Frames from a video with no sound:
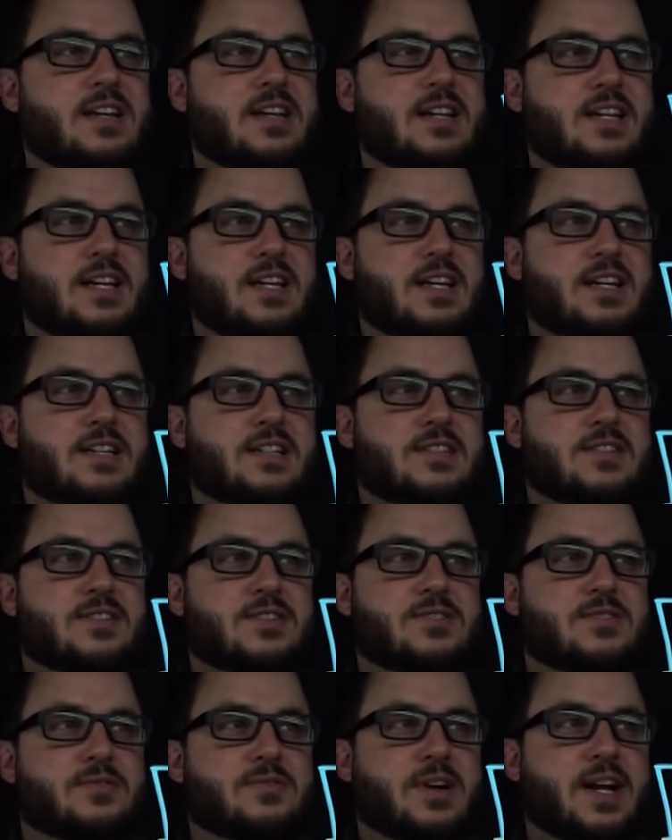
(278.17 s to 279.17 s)
is
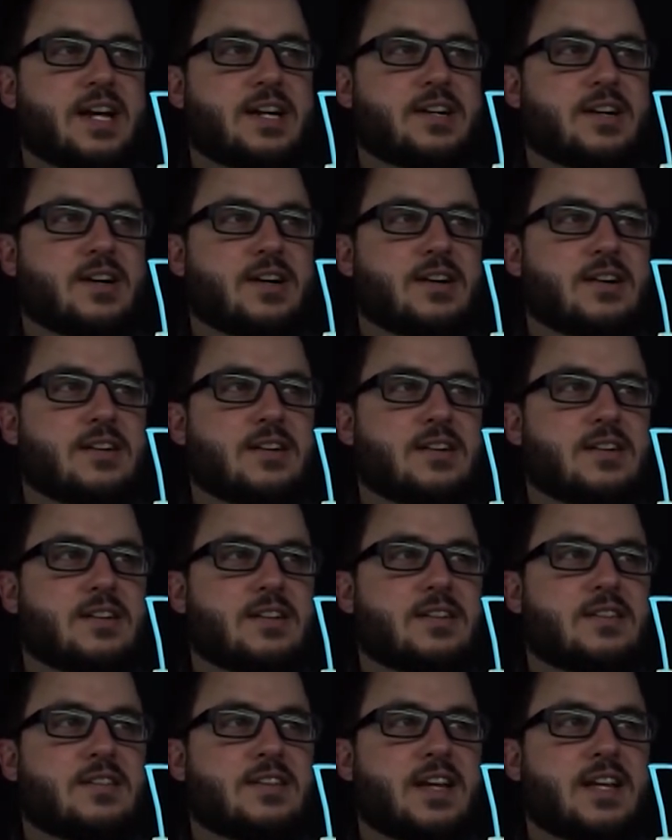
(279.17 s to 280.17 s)
greater
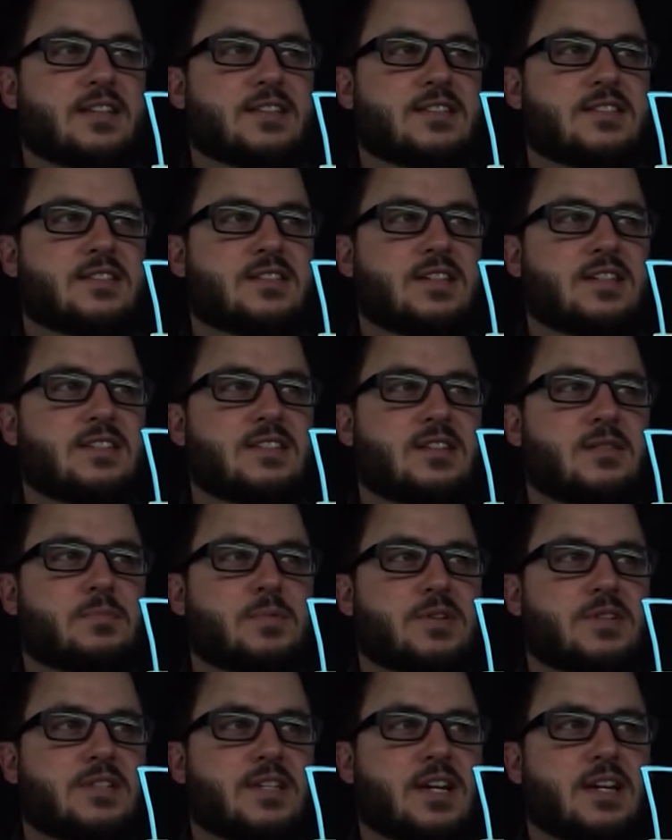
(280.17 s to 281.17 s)
than
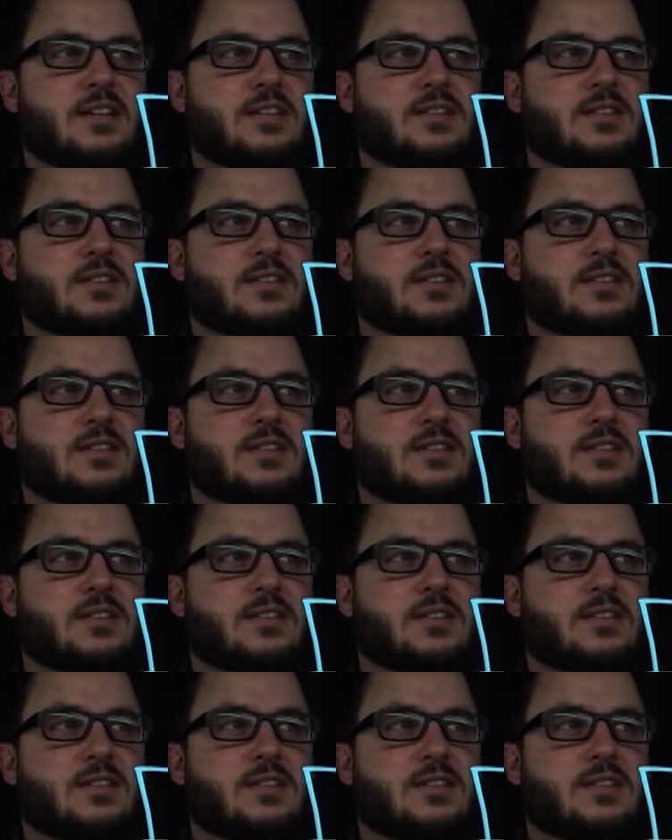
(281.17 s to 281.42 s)
60%,